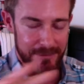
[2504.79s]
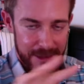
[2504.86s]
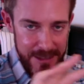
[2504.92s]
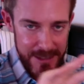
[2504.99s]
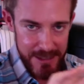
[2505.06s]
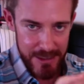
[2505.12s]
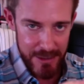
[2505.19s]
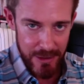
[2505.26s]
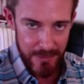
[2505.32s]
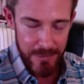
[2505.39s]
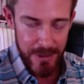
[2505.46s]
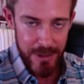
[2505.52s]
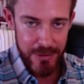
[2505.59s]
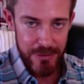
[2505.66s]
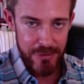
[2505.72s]
if they just
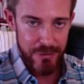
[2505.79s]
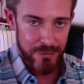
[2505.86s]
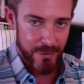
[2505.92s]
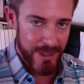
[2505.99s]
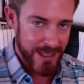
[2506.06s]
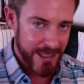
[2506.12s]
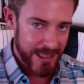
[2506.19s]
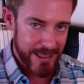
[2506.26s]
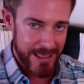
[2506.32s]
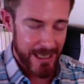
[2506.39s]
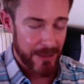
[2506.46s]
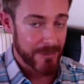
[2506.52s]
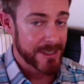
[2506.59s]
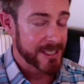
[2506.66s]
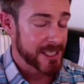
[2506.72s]
stop drinking
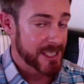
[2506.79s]
calories,